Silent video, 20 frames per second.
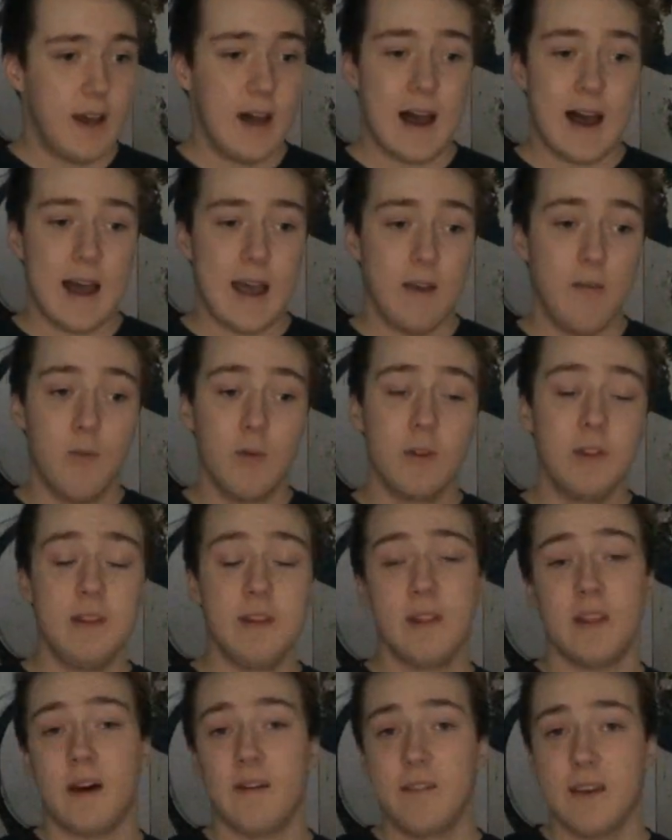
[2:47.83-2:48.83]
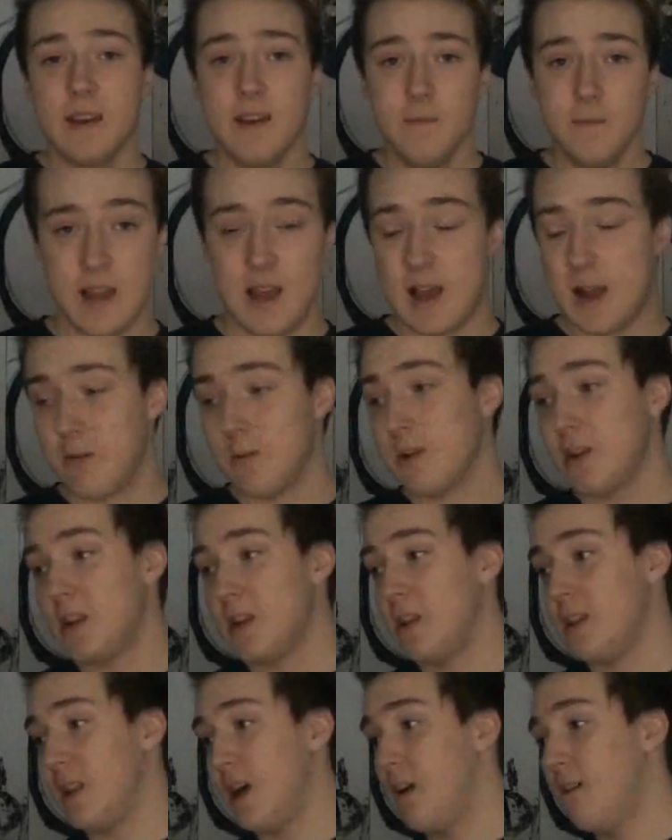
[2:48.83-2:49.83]
I really love it. I
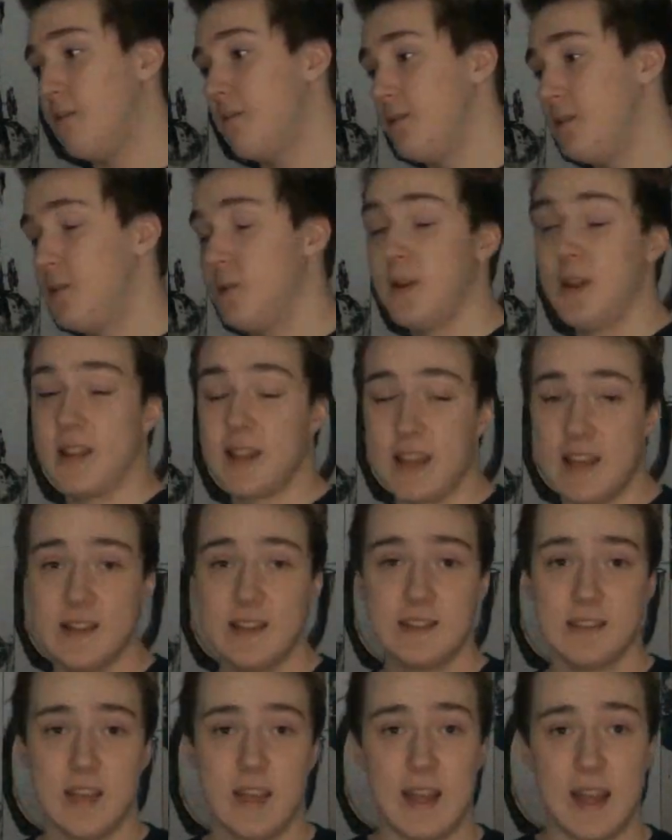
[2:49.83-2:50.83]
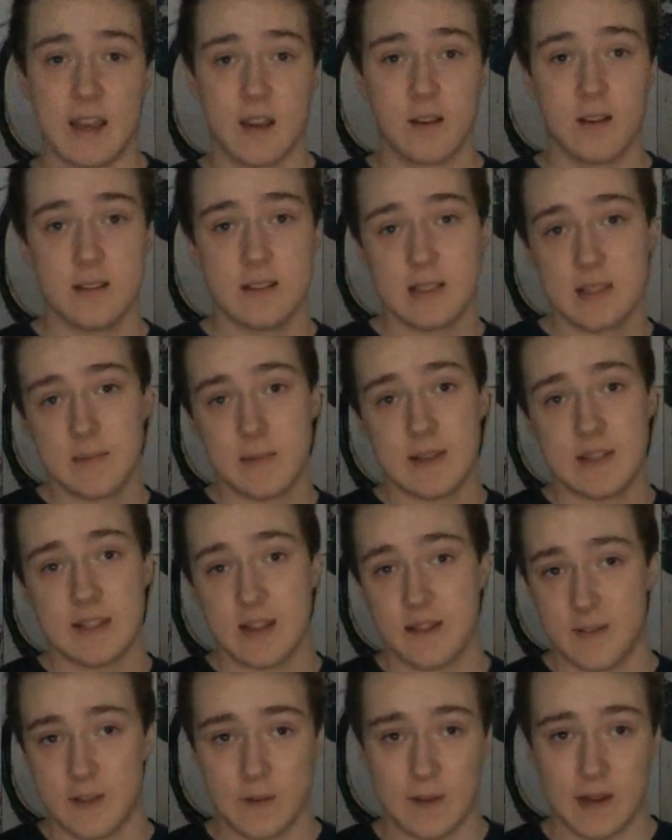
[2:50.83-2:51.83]
really love doing this, and I couldn't see
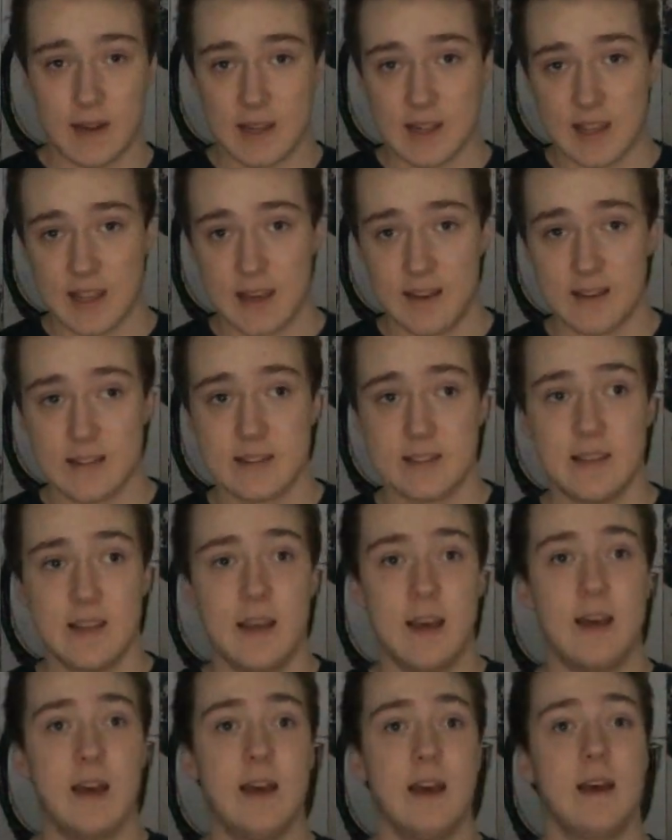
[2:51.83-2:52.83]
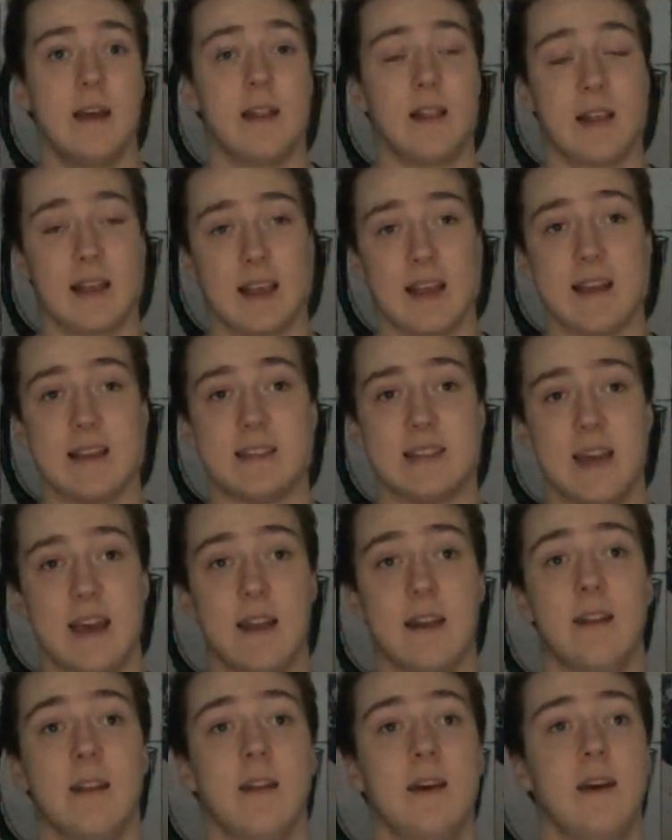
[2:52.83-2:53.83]
myself doing anything else, like I
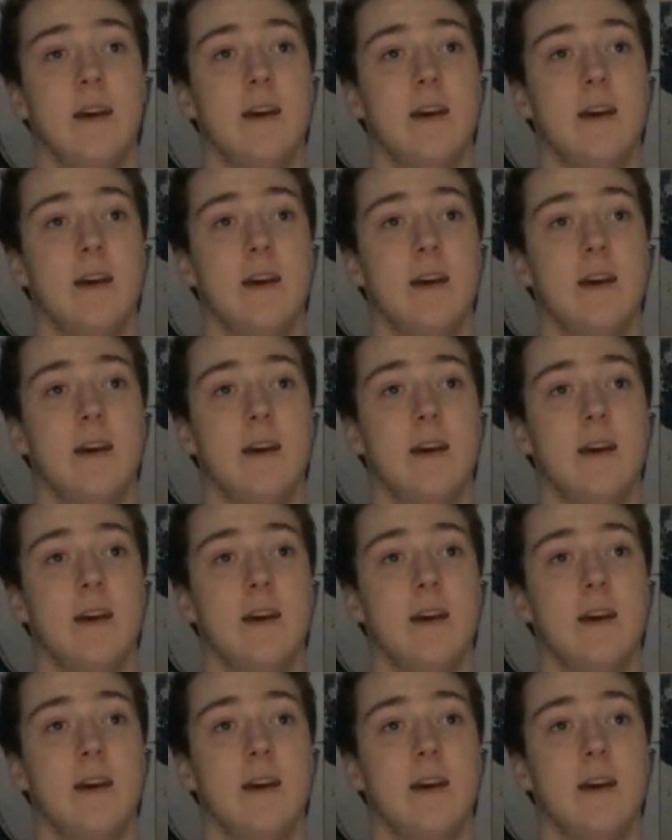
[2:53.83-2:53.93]
said.